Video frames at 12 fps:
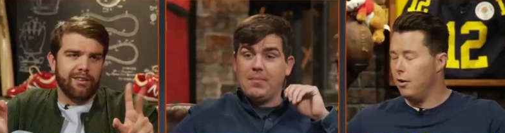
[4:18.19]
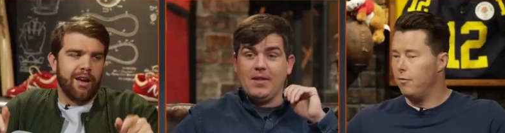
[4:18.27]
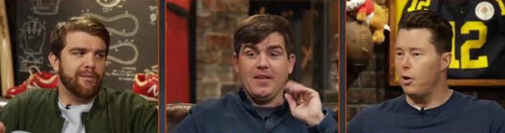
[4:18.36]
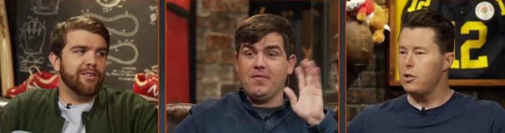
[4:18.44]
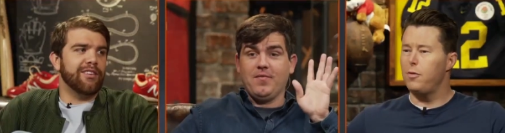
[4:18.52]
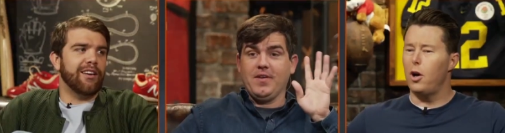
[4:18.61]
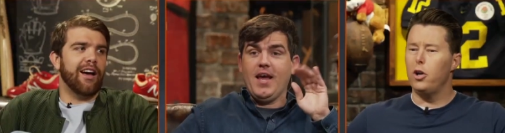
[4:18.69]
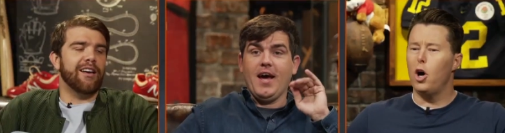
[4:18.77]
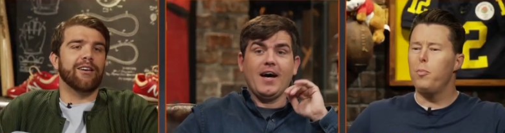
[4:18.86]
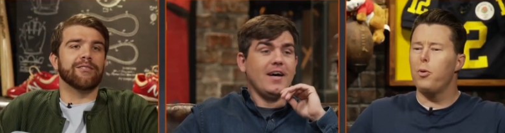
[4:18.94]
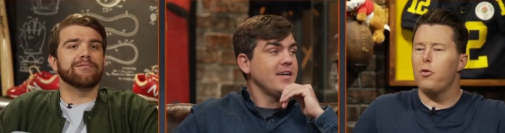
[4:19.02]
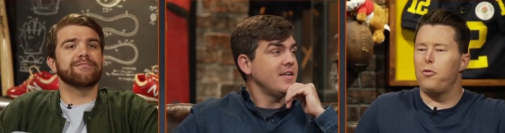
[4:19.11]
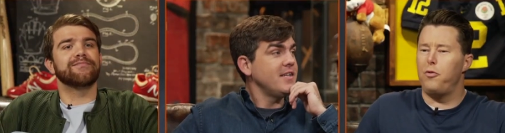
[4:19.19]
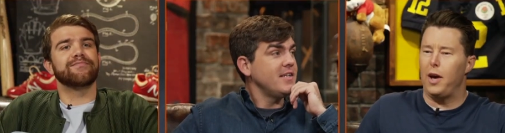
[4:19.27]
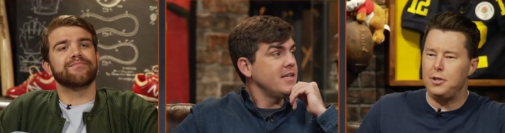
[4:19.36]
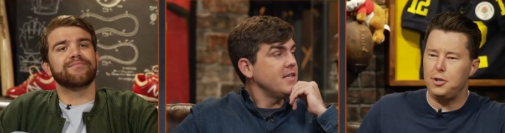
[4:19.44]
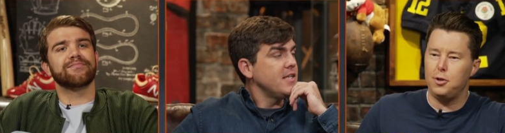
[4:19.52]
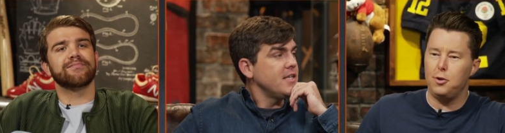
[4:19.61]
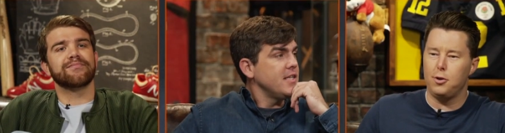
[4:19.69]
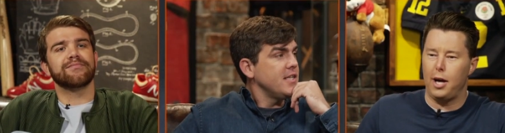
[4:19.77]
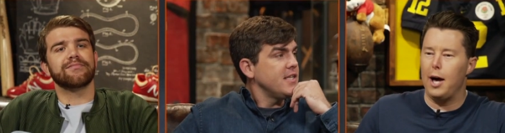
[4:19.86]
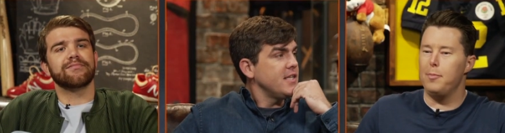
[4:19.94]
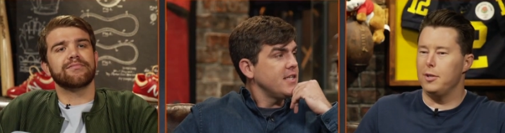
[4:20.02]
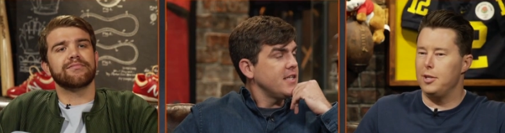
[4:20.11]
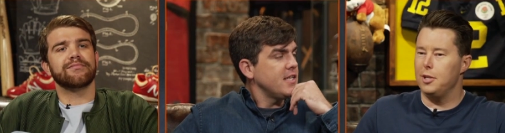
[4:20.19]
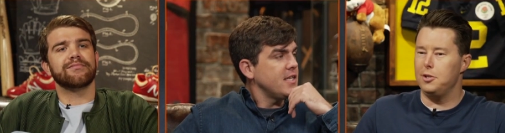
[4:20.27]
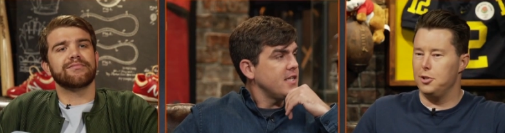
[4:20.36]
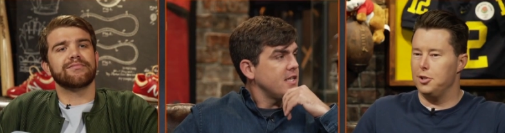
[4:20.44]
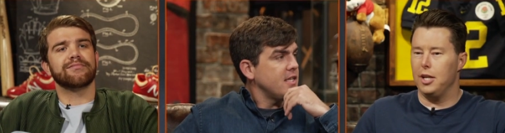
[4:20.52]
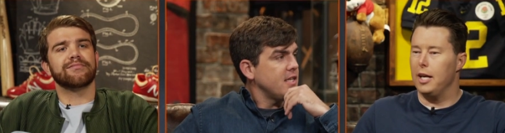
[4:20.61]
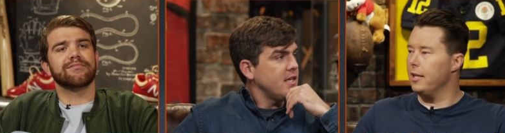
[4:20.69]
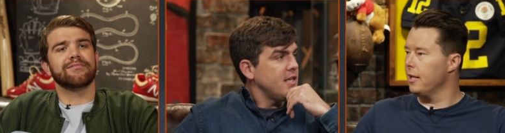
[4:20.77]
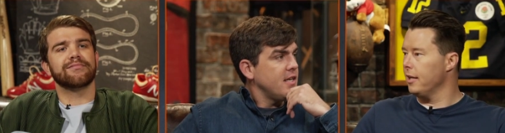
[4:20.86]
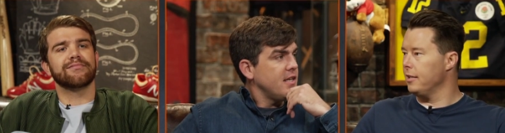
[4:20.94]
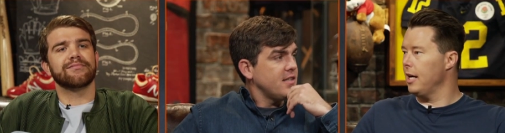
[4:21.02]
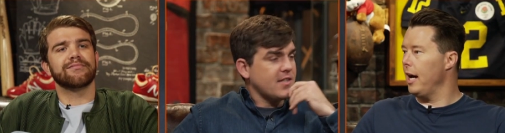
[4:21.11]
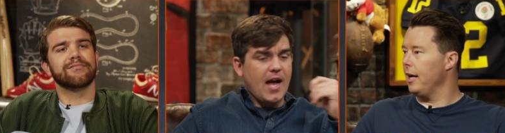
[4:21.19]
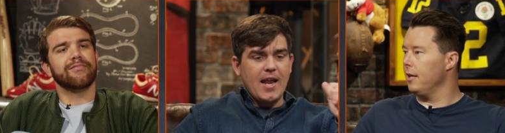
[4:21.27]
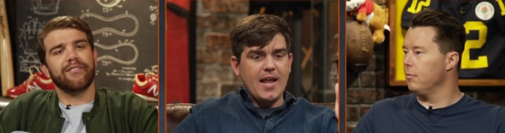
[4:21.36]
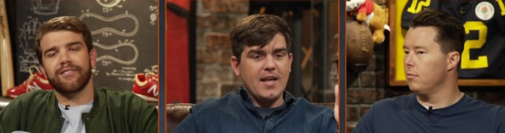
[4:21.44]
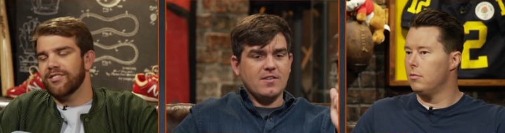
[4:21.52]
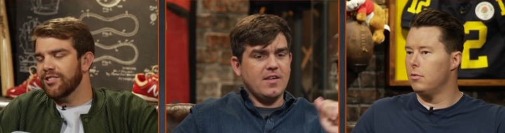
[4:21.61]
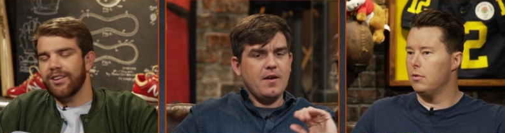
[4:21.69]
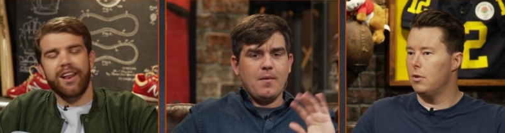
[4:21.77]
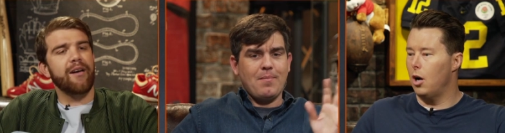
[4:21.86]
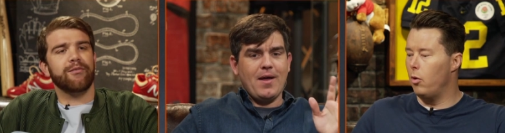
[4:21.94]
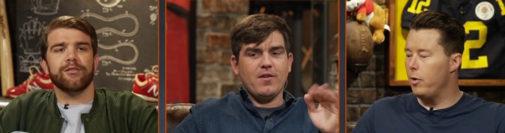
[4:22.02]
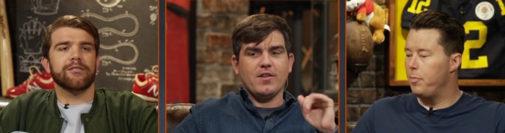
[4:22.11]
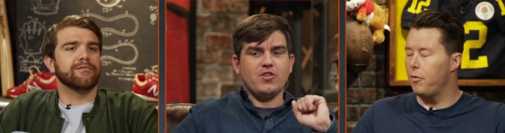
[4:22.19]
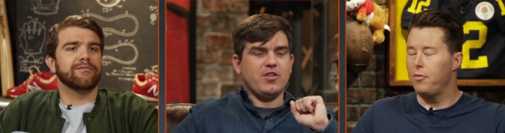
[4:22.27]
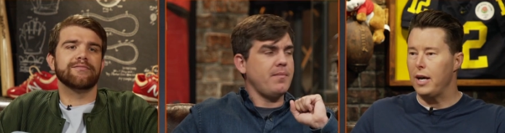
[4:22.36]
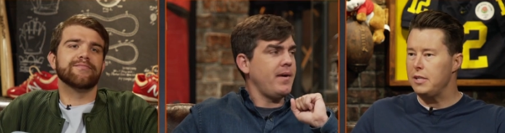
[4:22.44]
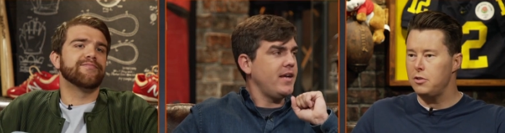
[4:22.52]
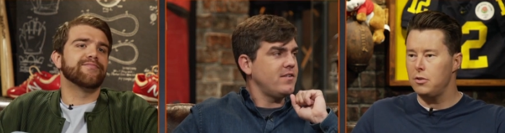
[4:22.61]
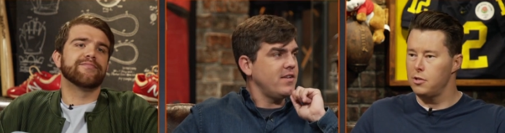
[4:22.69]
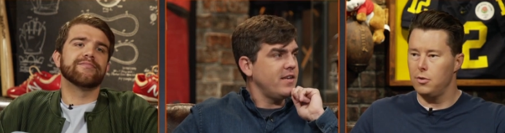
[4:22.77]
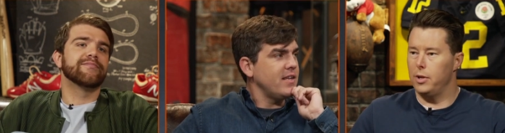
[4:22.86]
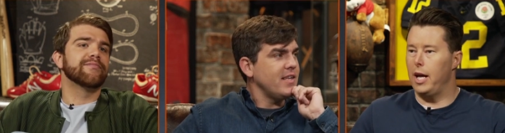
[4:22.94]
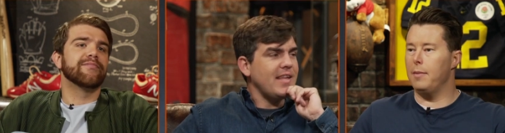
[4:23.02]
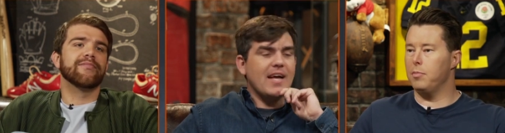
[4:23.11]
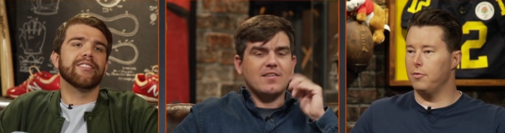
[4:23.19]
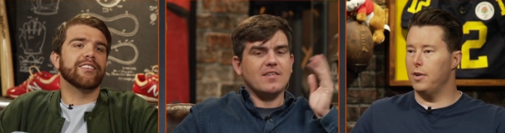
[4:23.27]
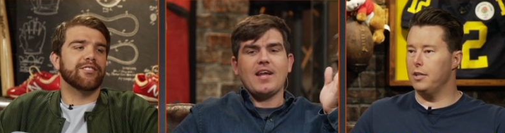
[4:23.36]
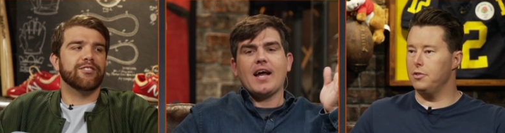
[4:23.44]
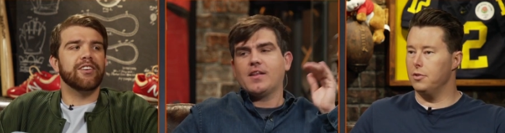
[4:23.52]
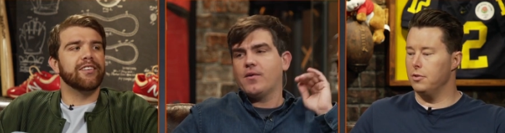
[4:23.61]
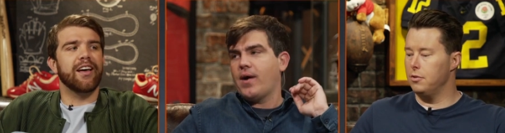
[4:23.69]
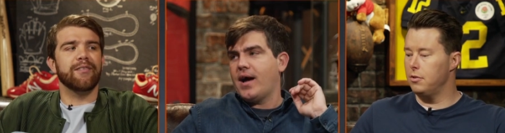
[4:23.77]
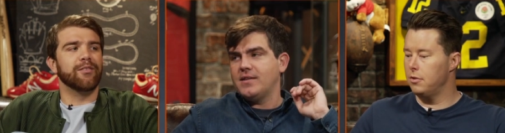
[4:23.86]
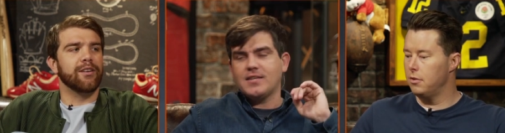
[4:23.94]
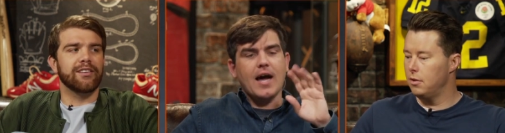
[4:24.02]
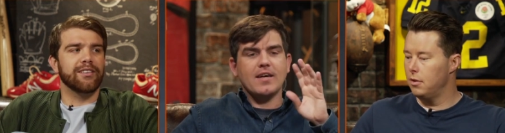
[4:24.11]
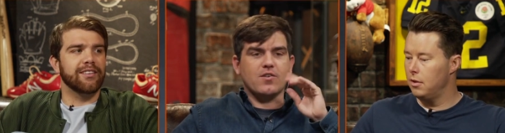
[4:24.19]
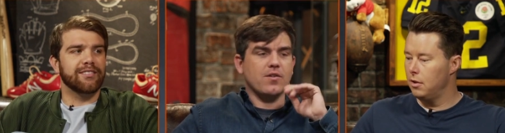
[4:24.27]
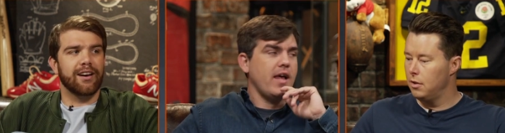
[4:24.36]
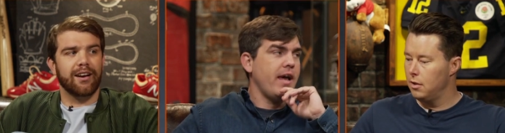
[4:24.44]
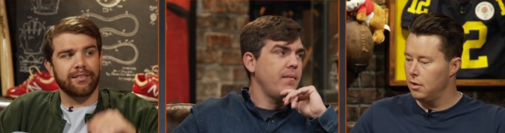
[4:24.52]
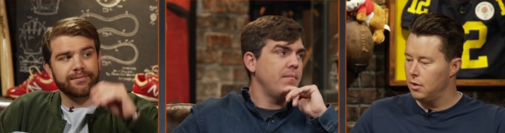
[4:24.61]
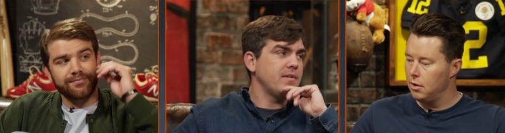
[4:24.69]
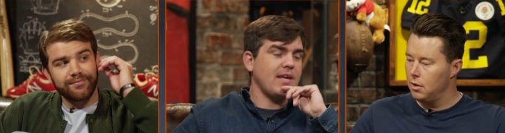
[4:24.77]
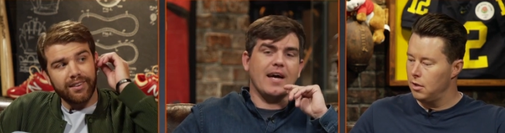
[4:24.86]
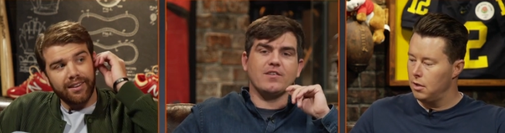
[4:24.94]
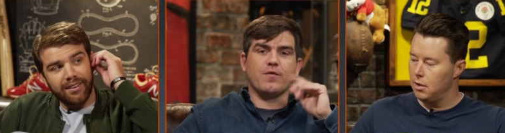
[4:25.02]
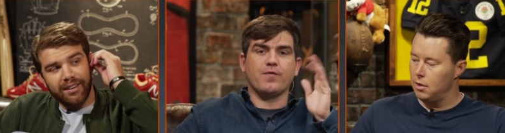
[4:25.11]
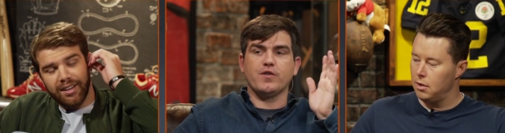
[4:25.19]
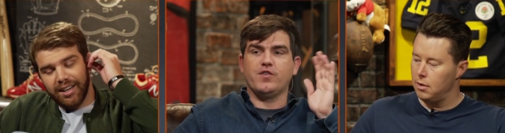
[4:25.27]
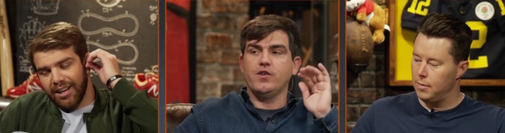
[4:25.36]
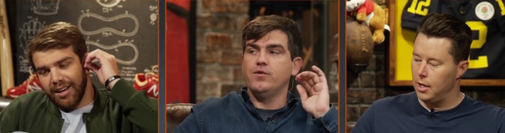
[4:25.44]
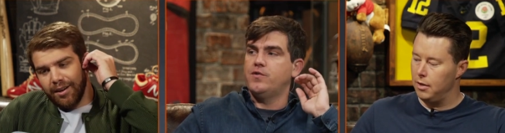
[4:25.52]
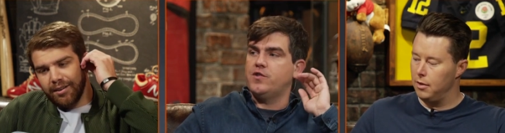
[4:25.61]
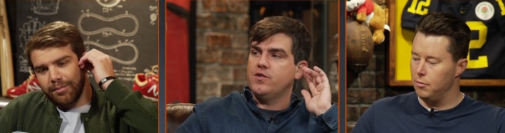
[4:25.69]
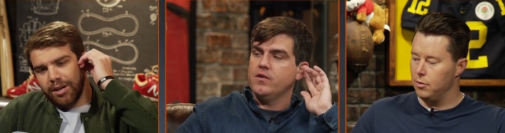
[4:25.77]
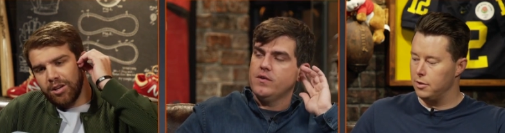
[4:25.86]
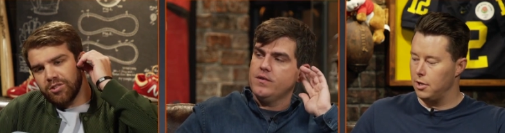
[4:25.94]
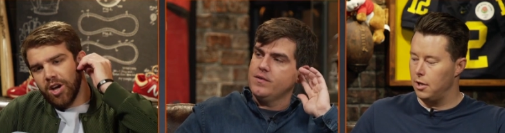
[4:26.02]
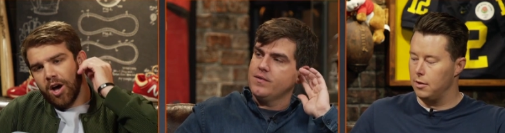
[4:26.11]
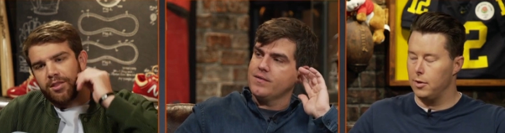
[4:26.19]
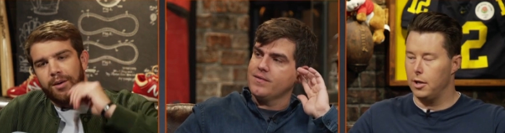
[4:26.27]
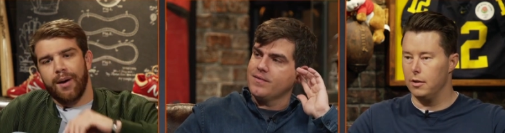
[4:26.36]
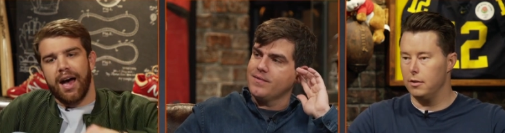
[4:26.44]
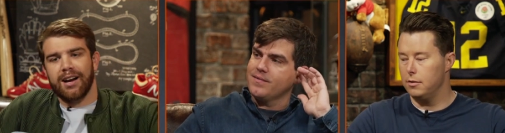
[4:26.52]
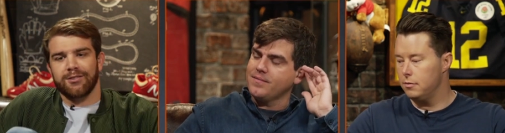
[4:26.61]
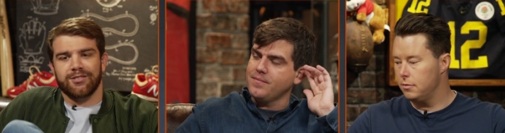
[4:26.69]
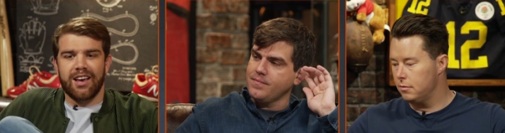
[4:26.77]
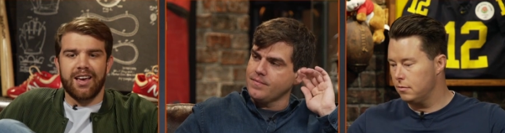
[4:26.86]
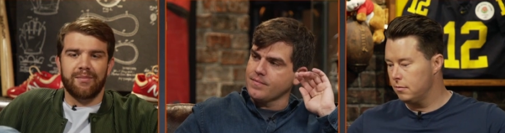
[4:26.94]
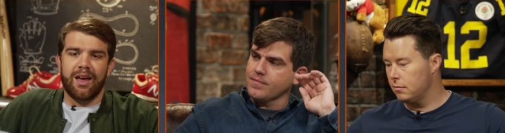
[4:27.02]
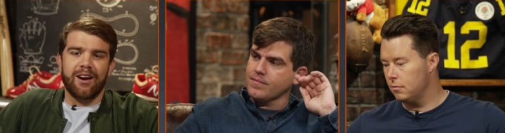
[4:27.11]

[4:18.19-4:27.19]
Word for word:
Speaker 1: believe. First of all, yeah. no professional competition should end in a tie.
Speaker 2: Scott Hansen. Are we professionals or are we not? That's exactly right. Never Ties end. are
Speaker 3: lame.
Speaker 2: Ties are for suits.
Speaker 3: Yeah, but you saw in the Packers game,